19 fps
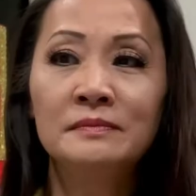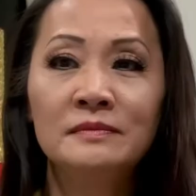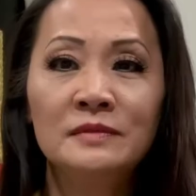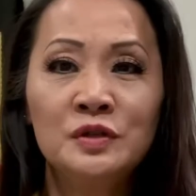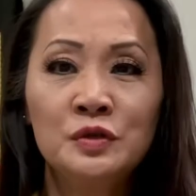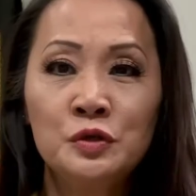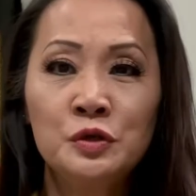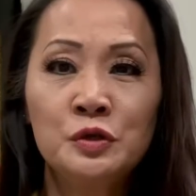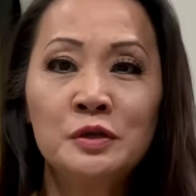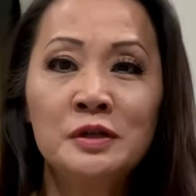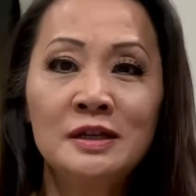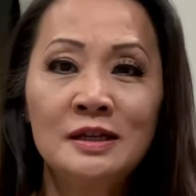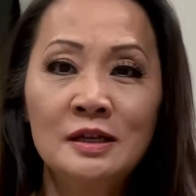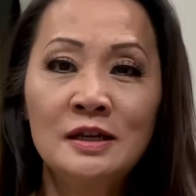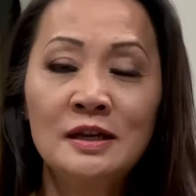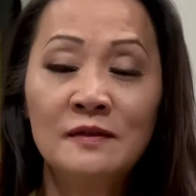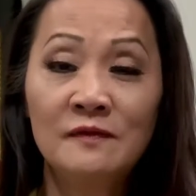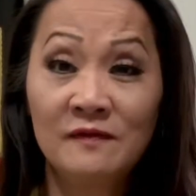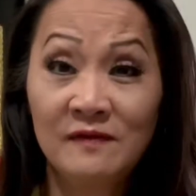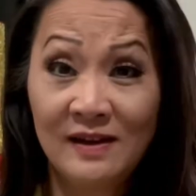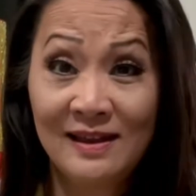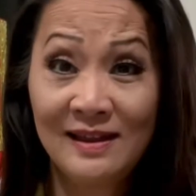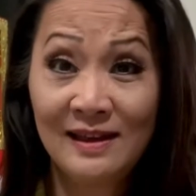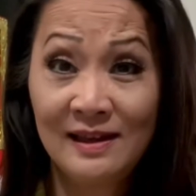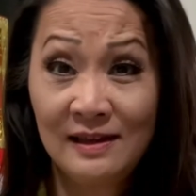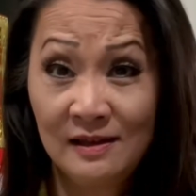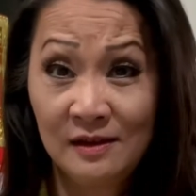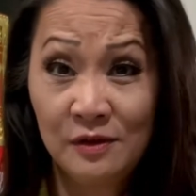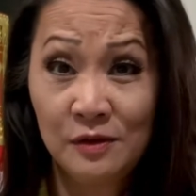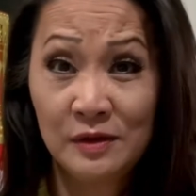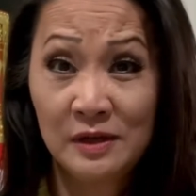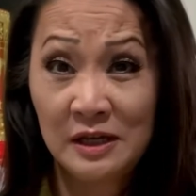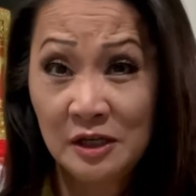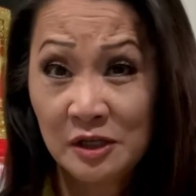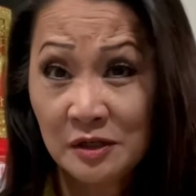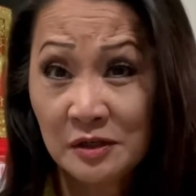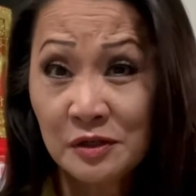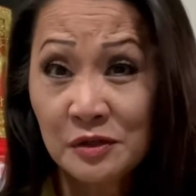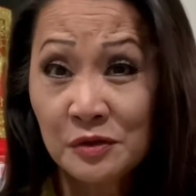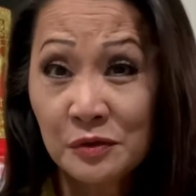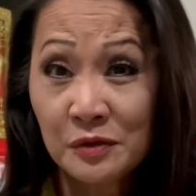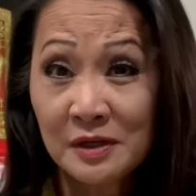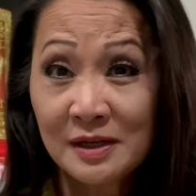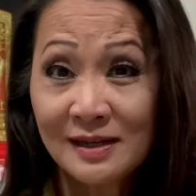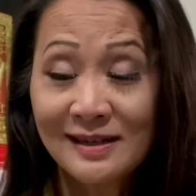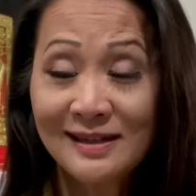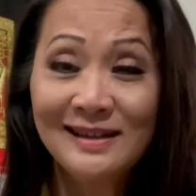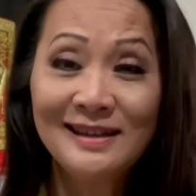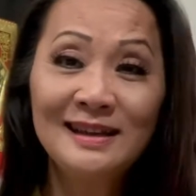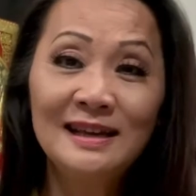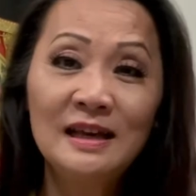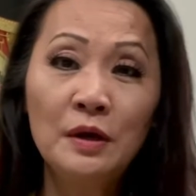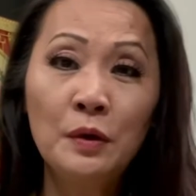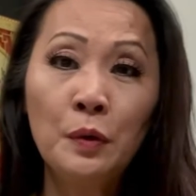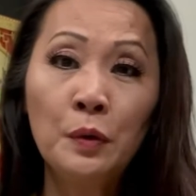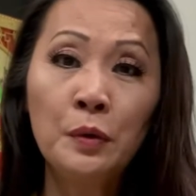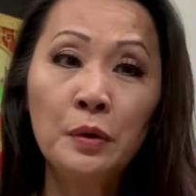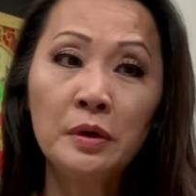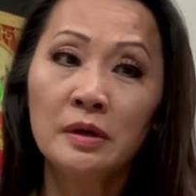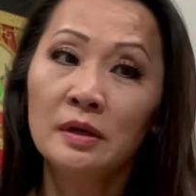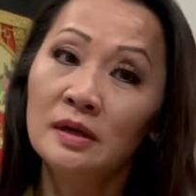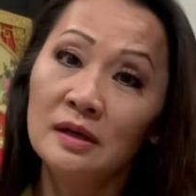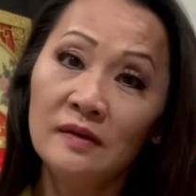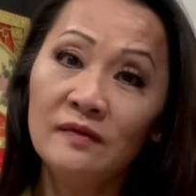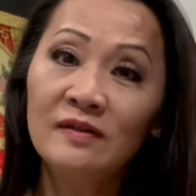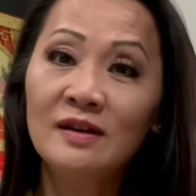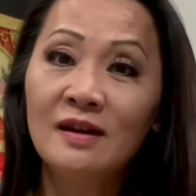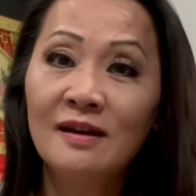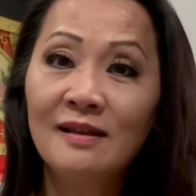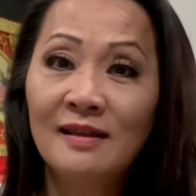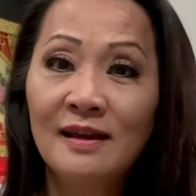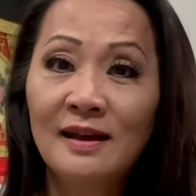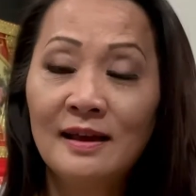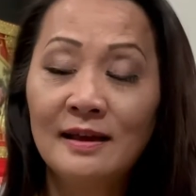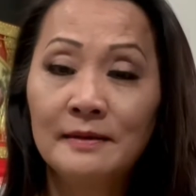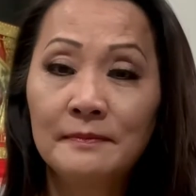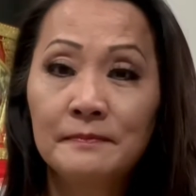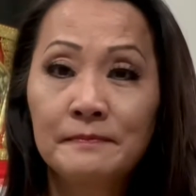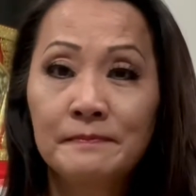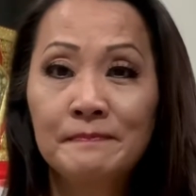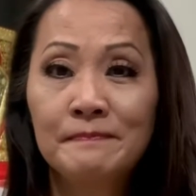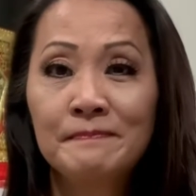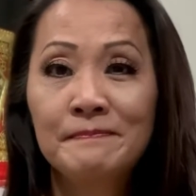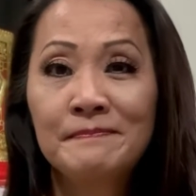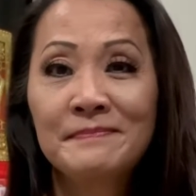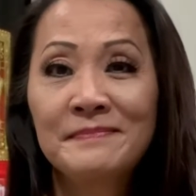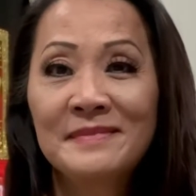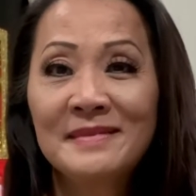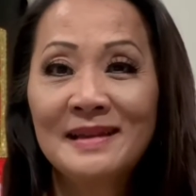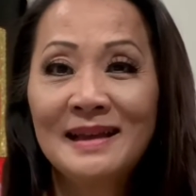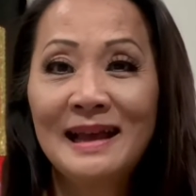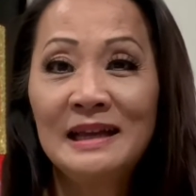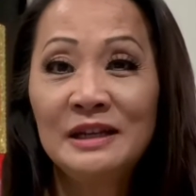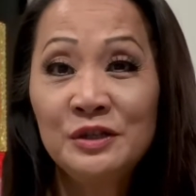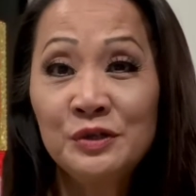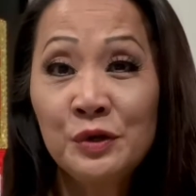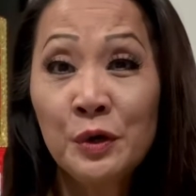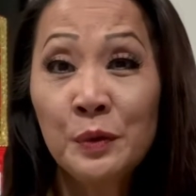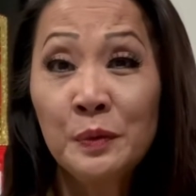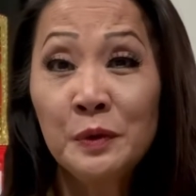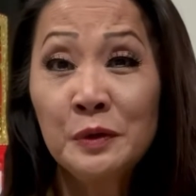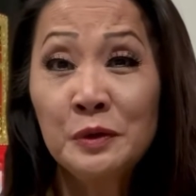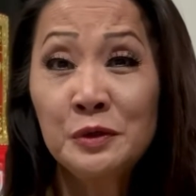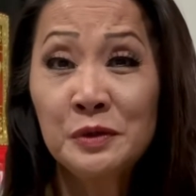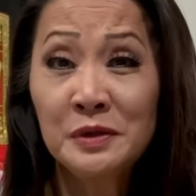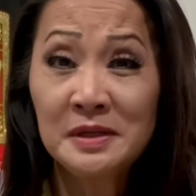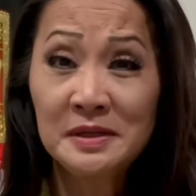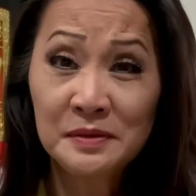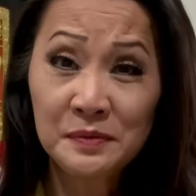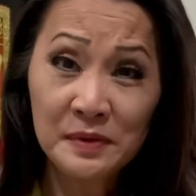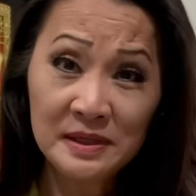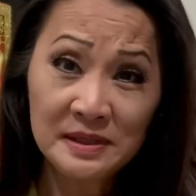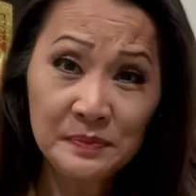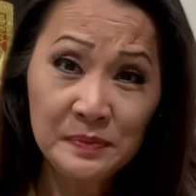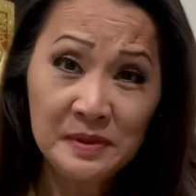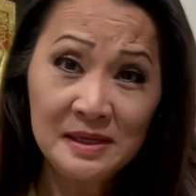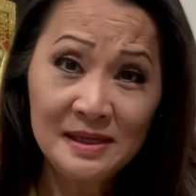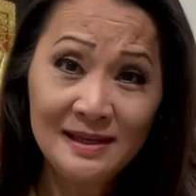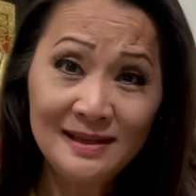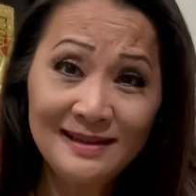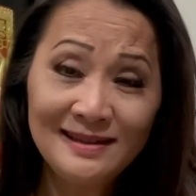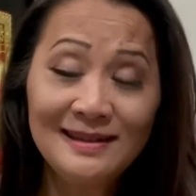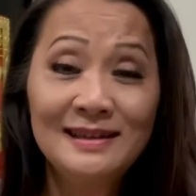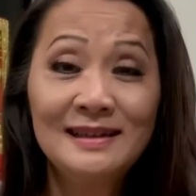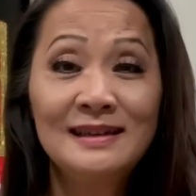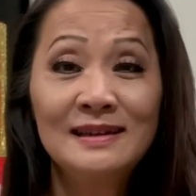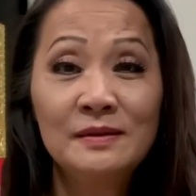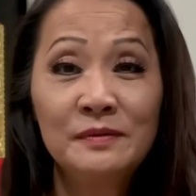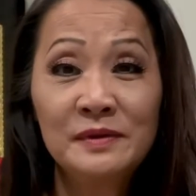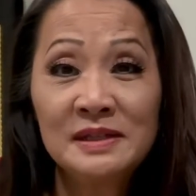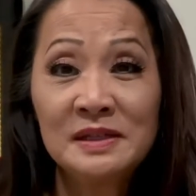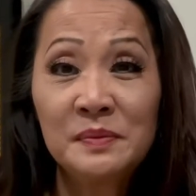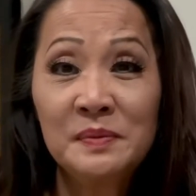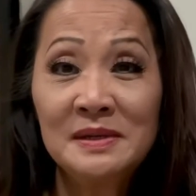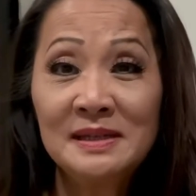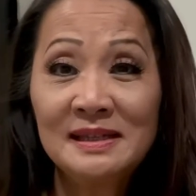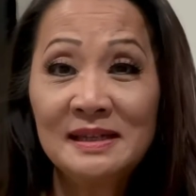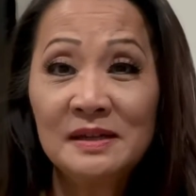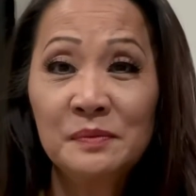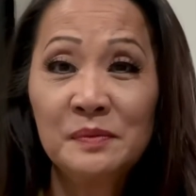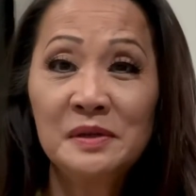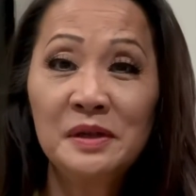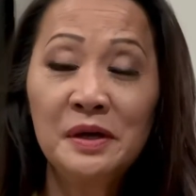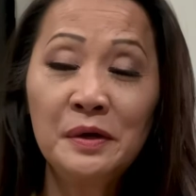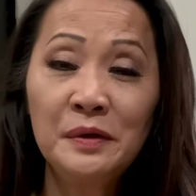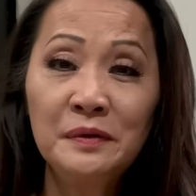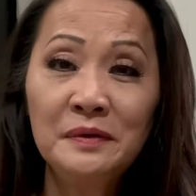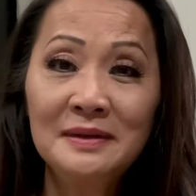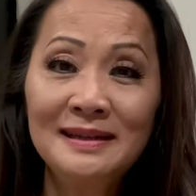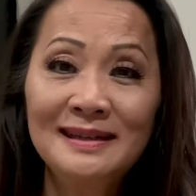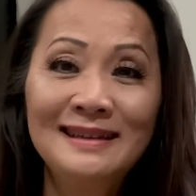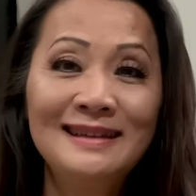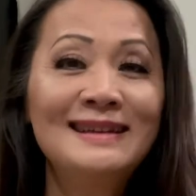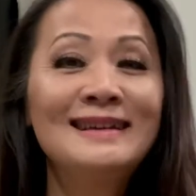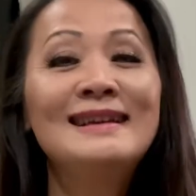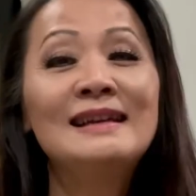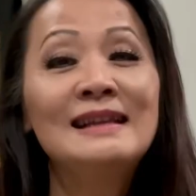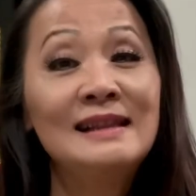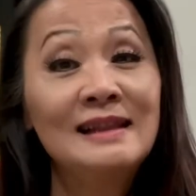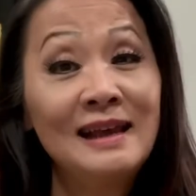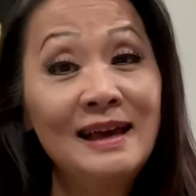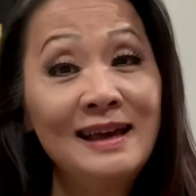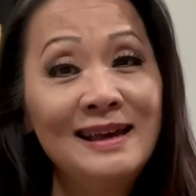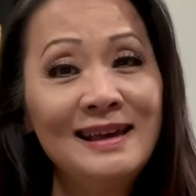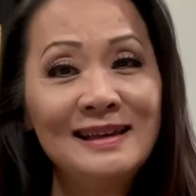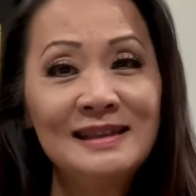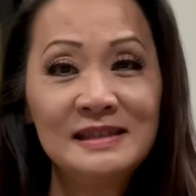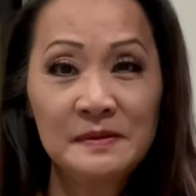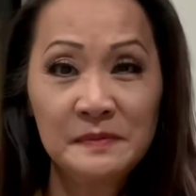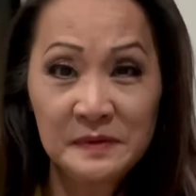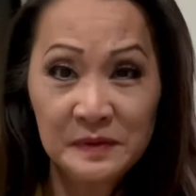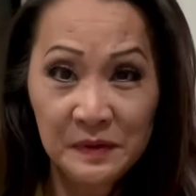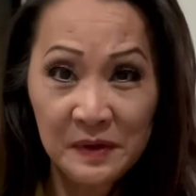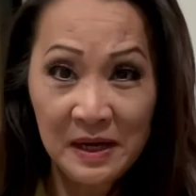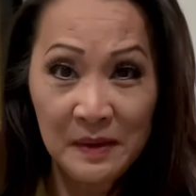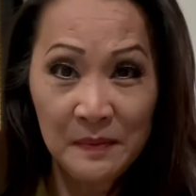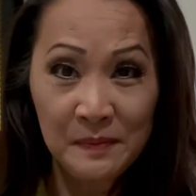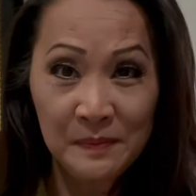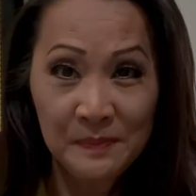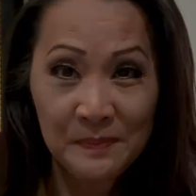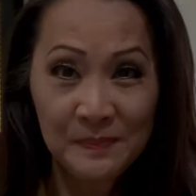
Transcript: Usually you can find that in your Asian store or even online. I do hope you enjoyed this recipe. Recipes down below. Like and subscribe.